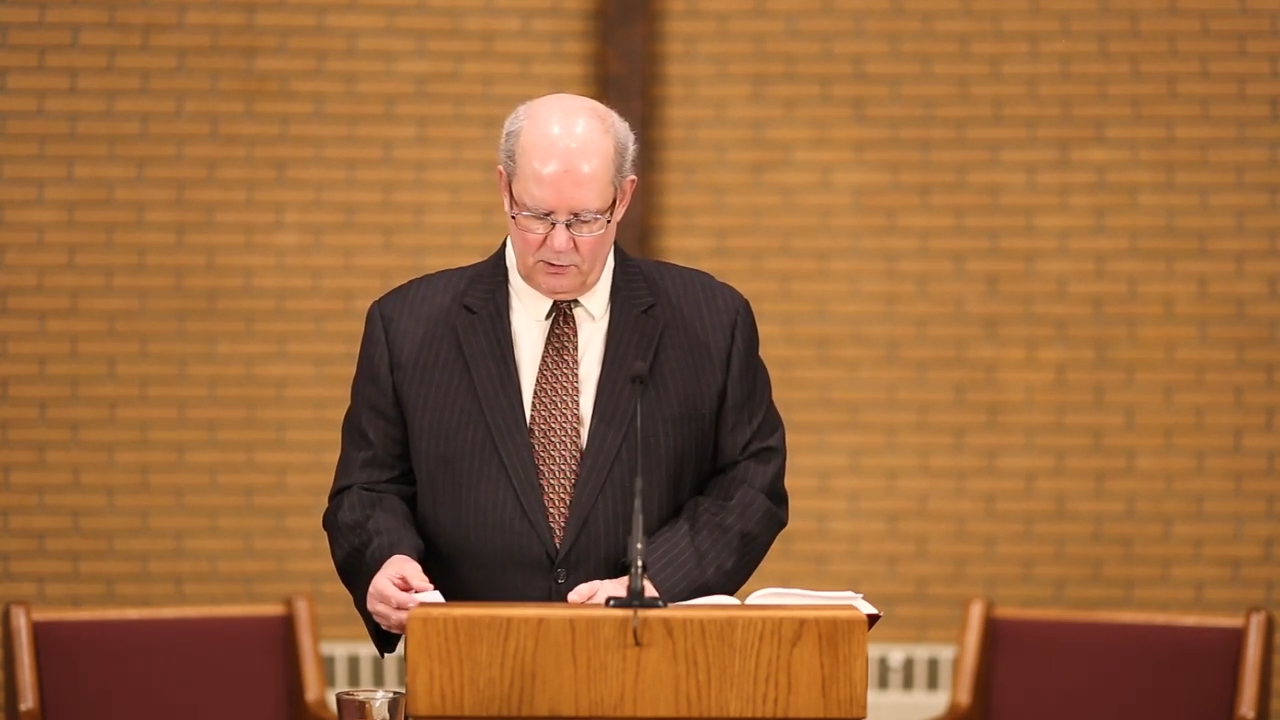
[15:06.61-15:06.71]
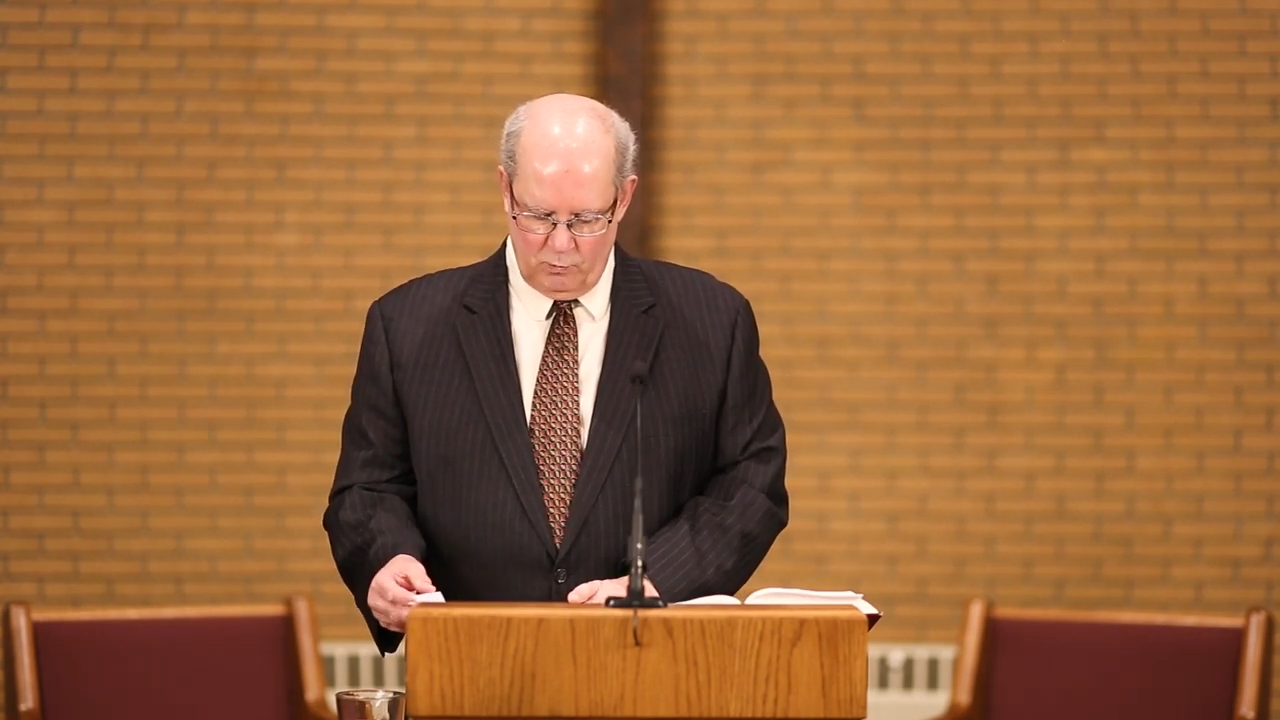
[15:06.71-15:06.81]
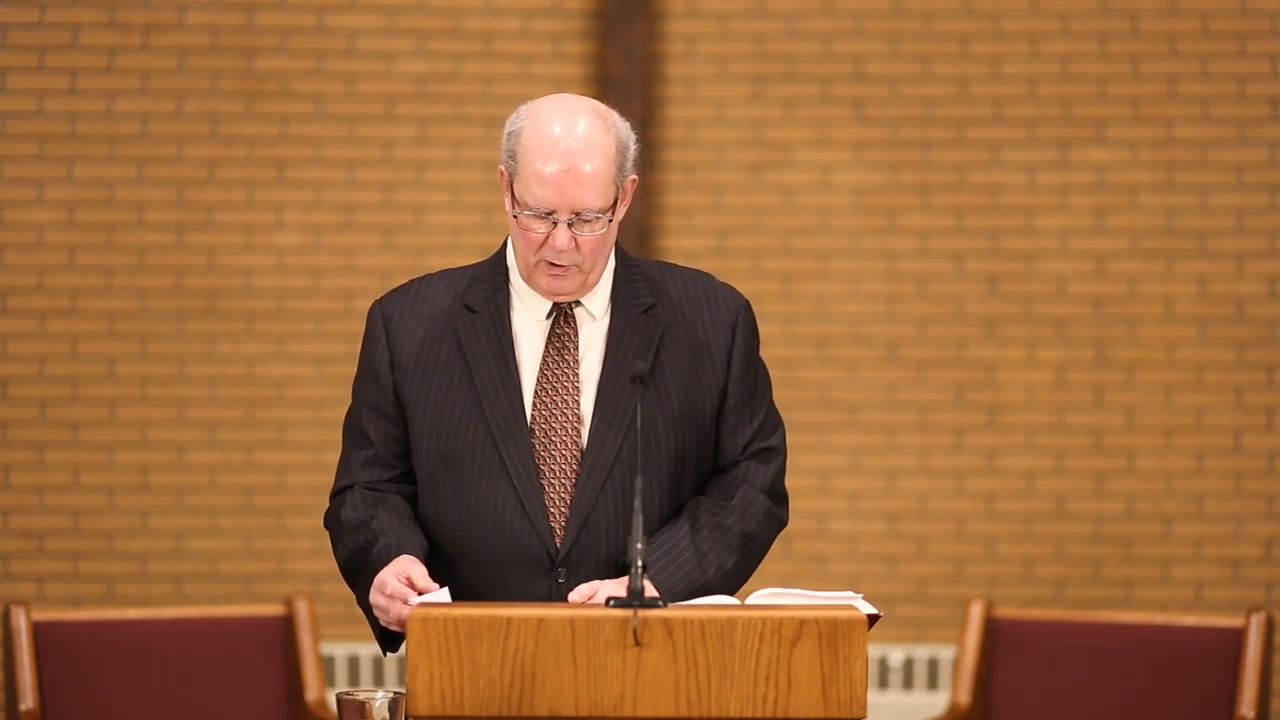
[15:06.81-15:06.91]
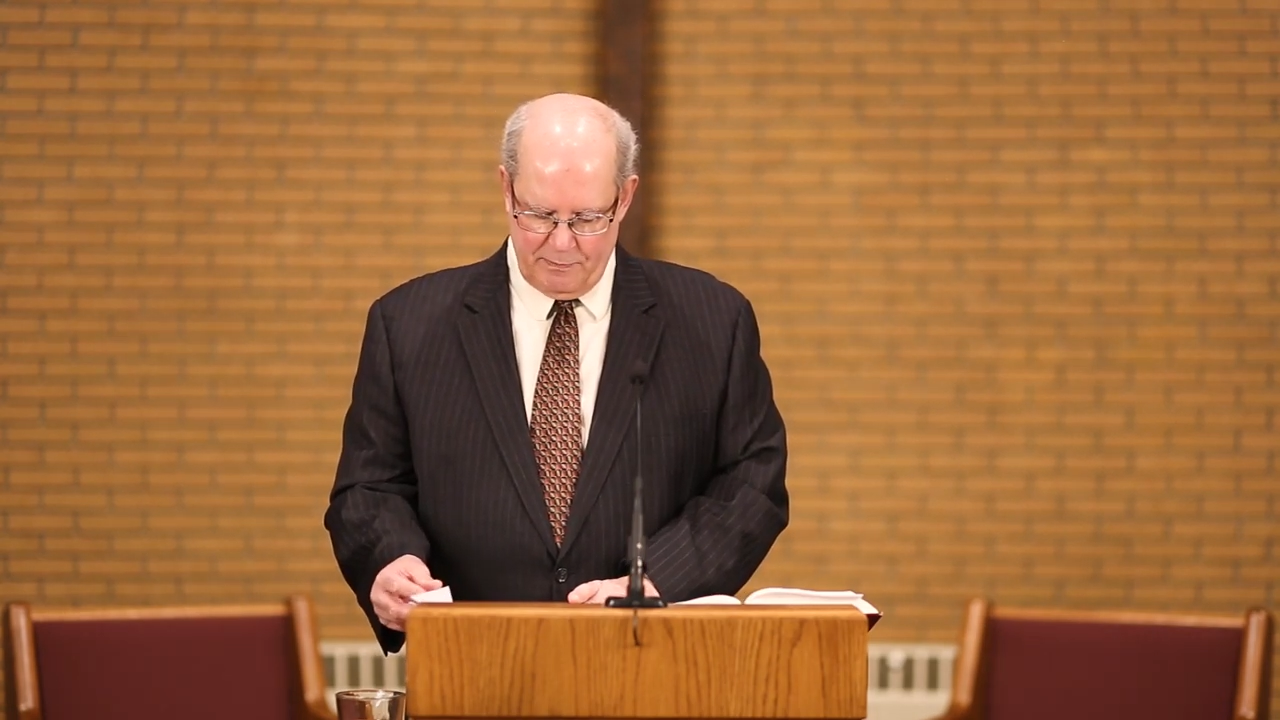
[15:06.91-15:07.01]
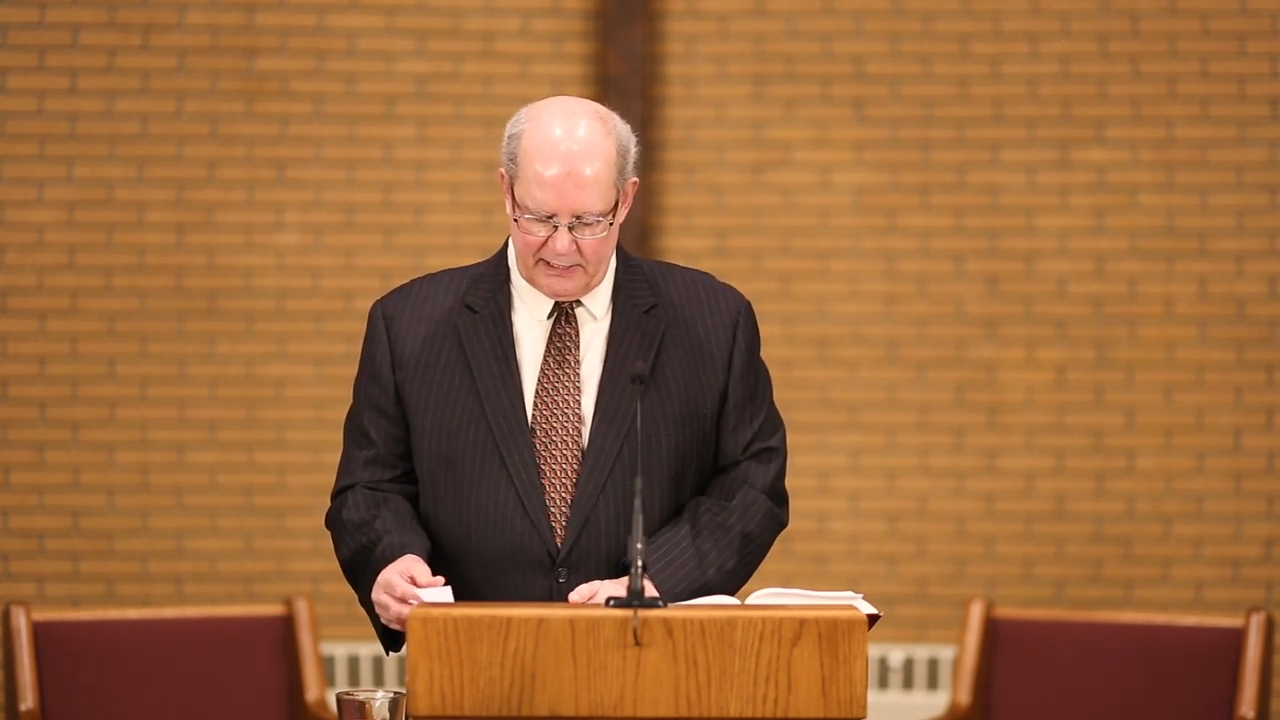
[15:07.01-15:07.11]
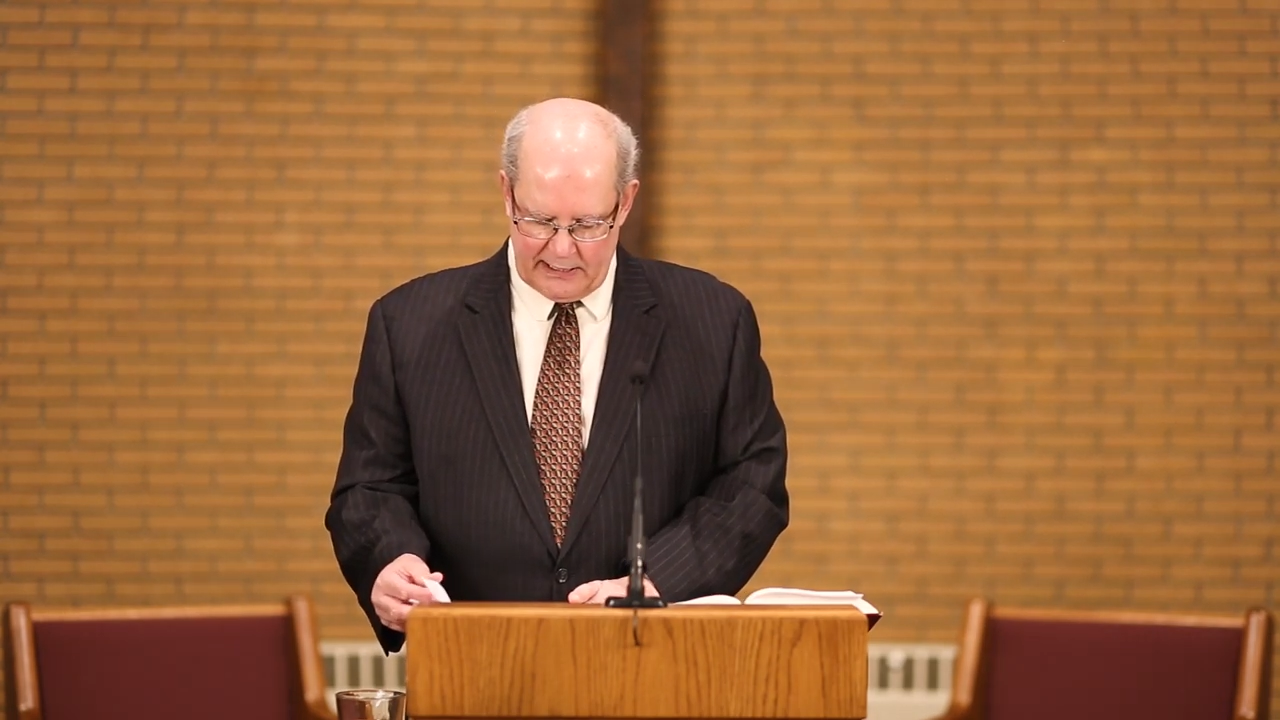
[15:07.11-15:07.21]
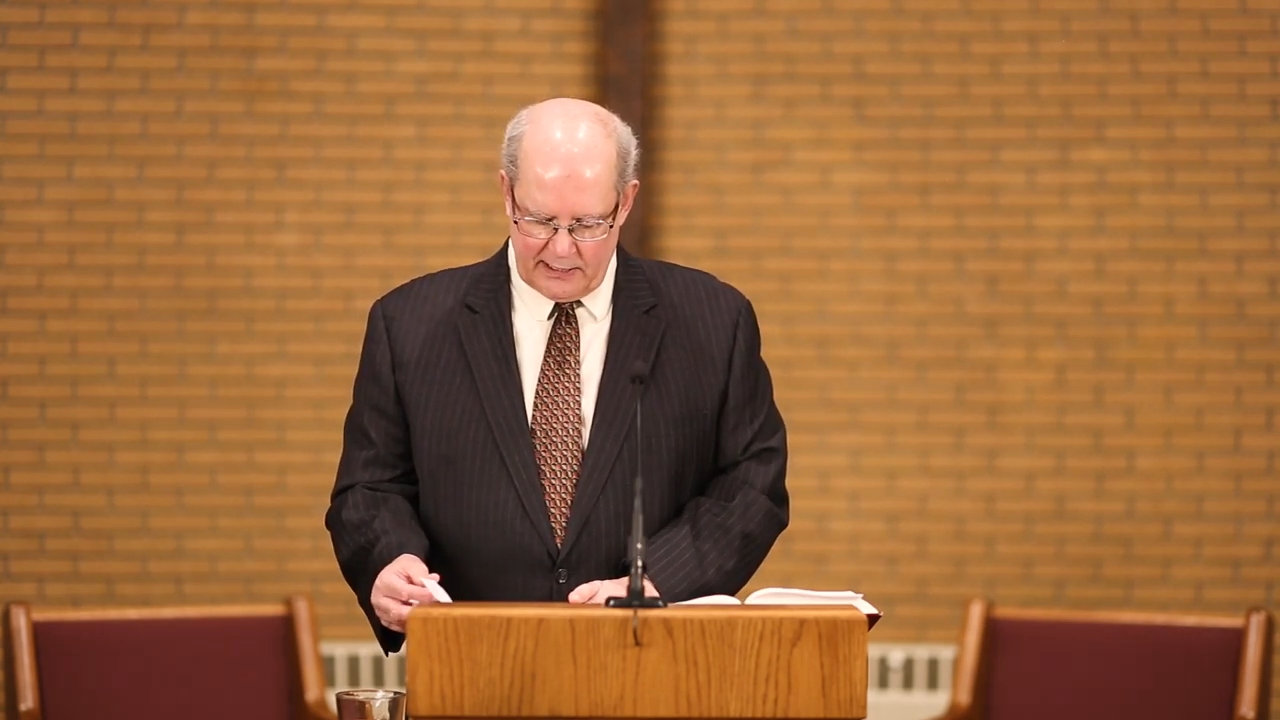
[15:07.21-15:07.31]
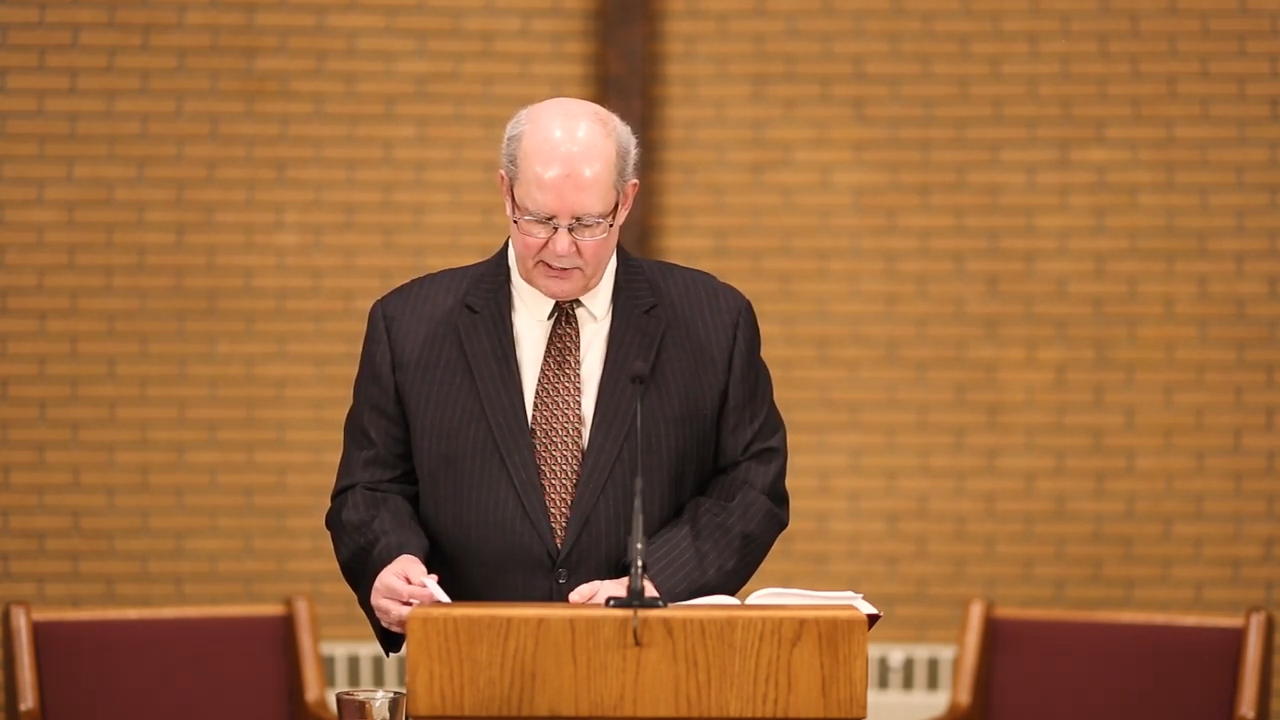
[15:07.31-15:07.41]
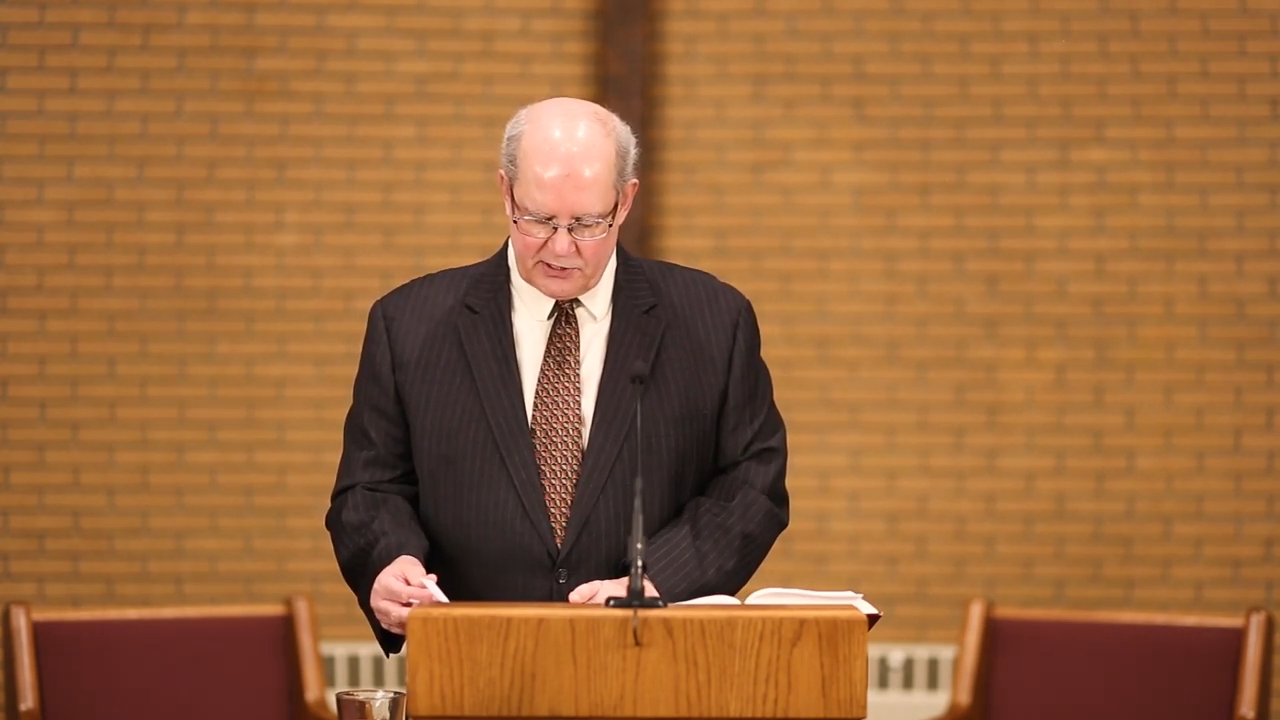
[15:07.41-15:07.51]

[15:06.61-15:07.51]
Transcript: we begin to